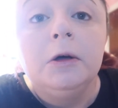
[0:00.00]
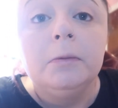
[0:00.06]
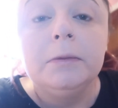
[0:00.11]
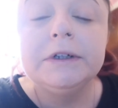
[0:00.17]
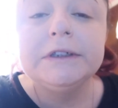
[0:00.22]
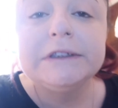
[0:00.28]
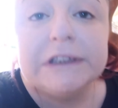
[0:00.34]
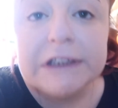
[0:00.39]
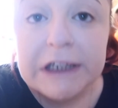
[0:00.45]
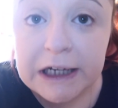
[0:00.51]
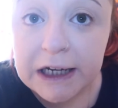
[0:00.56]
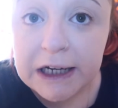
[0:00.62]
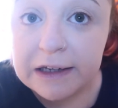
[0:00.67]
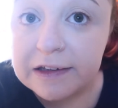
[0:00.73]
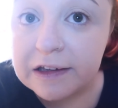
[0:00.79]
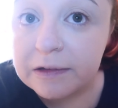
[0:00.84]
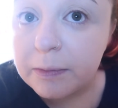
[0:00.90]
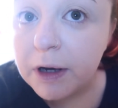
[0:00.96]
But
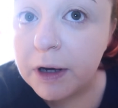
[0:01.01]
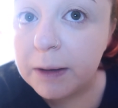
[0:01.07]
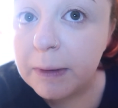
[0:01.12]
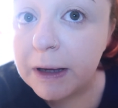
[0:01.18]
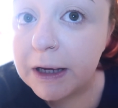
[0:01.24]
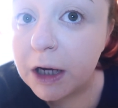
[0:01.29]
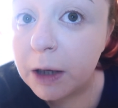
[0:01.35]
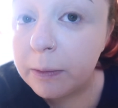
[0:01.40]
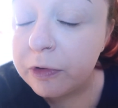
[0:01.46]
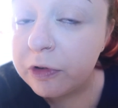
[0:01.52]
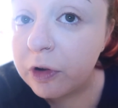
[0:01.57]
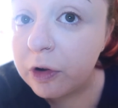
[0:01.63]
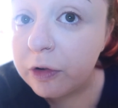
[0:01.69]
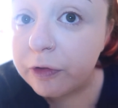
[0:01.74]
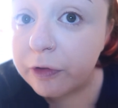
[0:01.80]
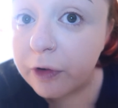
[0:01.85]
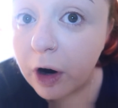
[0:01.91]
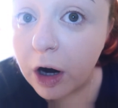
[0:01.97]
this is my makeup so
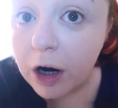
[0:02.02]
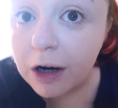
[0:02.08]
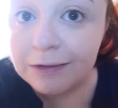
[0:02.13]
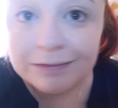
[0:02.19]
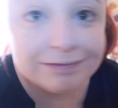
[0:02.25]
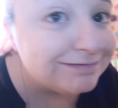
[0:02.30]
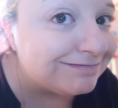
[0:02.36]
far.